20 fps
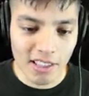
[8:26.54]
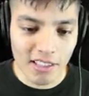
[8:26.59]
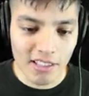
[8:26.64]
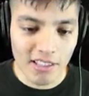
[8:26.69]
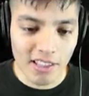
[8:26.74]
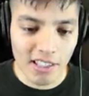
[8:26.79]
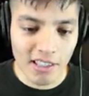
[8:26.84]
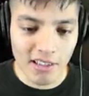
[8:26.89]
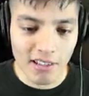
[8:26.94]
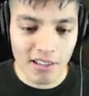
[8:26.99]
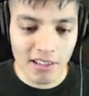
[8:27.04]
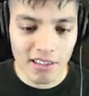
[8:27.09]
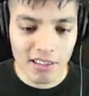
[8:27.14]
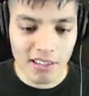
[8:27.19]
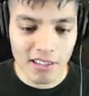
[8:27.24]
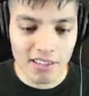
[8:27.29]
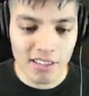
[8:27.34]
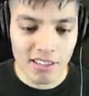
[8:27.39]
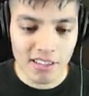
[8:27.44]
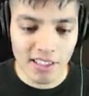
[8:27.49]
go, go.
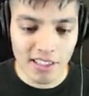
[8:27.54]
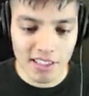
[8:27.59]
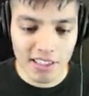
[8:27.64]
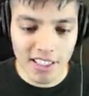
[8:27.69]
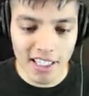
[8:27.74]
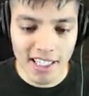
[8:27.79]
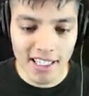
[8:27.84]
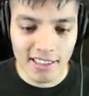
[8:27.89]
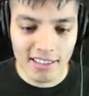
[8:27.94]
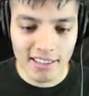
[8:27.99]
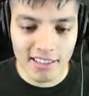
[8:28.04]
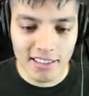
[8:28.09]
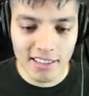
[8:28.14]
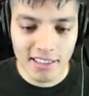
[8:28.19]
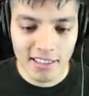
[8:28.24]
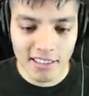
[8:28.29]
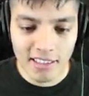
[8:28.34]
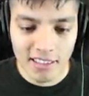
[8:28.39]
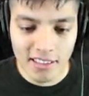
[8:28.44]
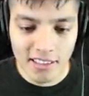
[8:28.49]
This is our
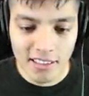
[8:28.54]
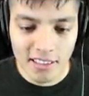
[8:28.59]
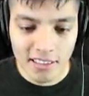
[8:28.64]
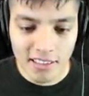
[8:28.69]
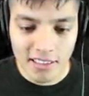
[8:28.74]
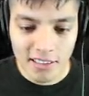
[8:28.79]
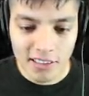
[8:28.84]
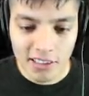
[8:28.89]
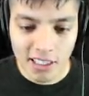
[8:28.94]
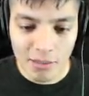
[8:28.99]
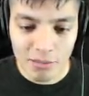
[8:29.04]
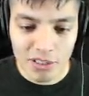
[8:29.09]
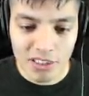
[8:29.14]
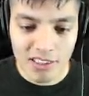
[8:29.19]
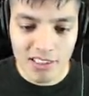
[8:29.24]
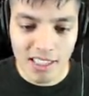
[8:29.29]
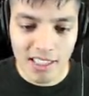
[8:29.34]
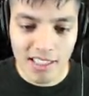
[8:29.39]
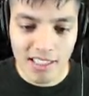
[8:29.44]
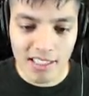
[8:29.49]
chance. I'm
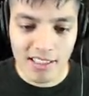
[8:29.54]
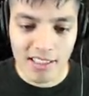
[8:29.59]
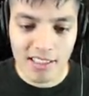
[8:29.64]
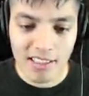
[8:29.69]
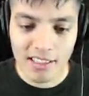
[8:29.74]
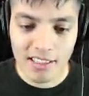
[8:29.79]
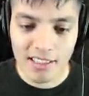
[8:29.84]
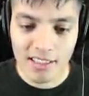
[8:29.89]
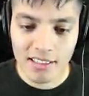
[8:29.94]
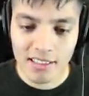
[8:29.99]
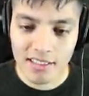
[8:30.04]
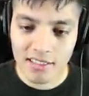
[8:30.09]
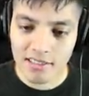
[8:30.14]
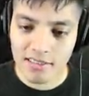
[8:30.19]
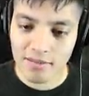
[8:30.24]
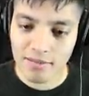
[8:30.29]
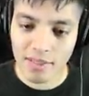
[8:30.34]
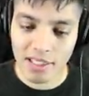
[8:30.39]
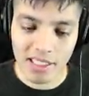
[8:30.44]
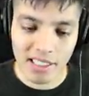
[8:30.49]
stuck. Oh